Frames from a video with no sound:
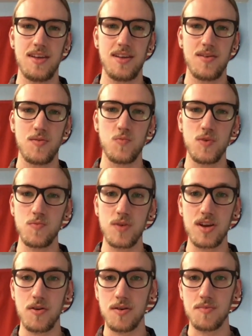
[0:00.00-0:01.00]
When we
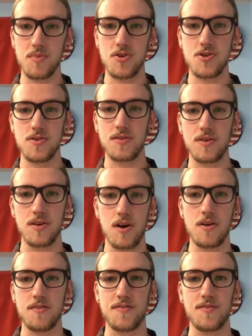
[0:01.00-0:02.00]
go on mission,
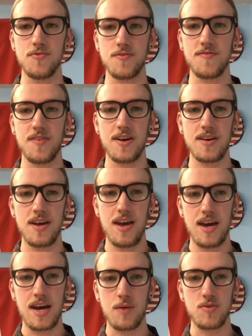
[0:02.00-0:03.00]
God is glorified.
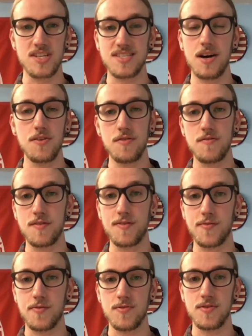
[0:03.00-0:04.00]
And I want to tell you of a
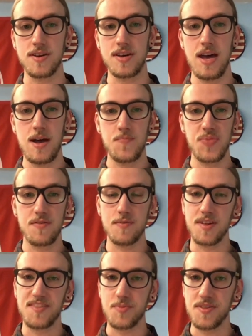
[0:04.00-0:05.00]
story from
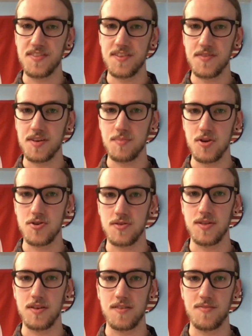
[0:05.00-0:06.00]
a specific mission
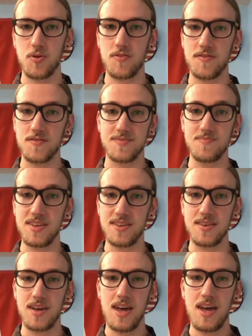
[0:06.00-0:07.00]
that is personal to
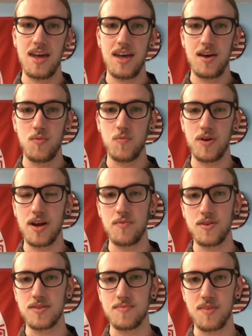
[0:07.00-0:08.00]
me when I
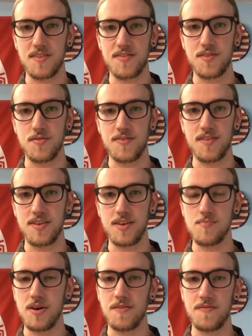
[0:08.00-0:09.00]
went to Mexico City
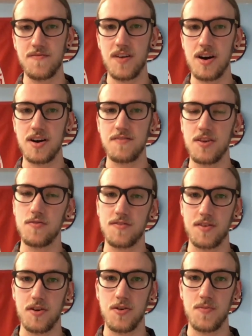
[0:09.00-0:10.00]
about 5 years
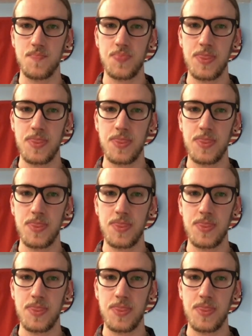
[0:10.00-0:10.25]
ago.